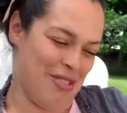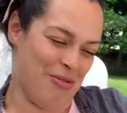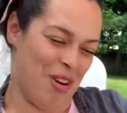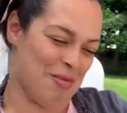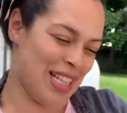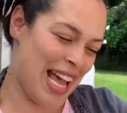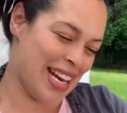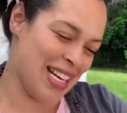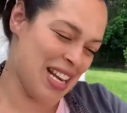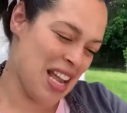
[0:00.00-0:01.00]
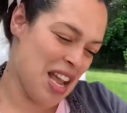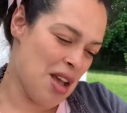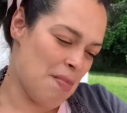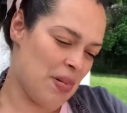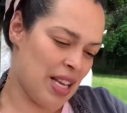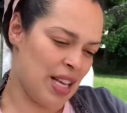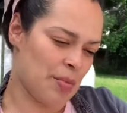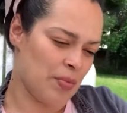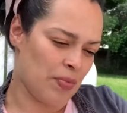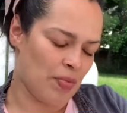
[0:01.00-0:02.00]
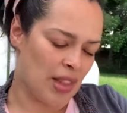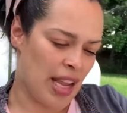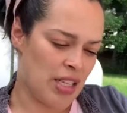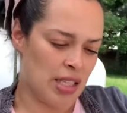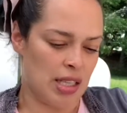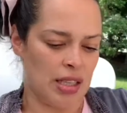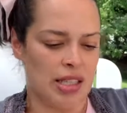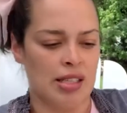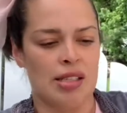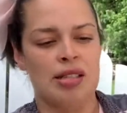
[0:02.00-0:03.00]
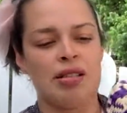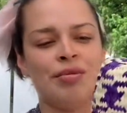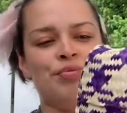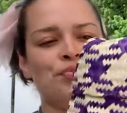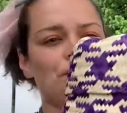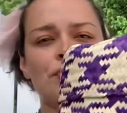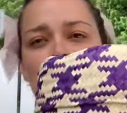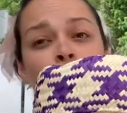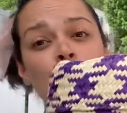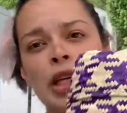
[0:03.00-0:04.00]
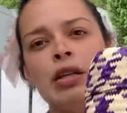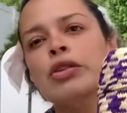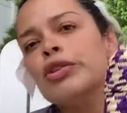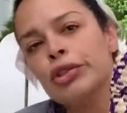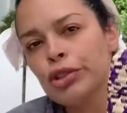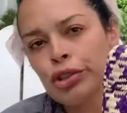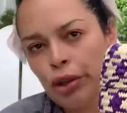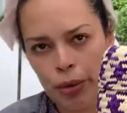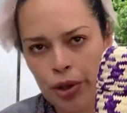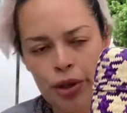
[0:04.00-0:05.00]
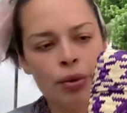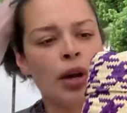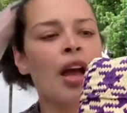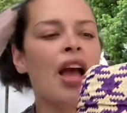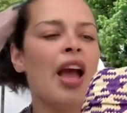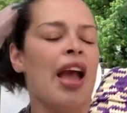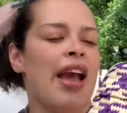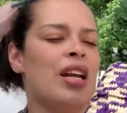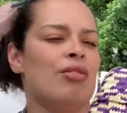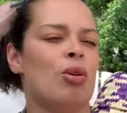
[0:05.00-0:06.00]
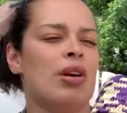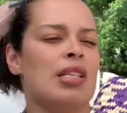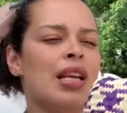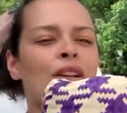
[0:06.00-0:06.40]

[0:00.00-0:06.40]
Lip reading: from Aladdin, but I just think this is so cute. And of course I look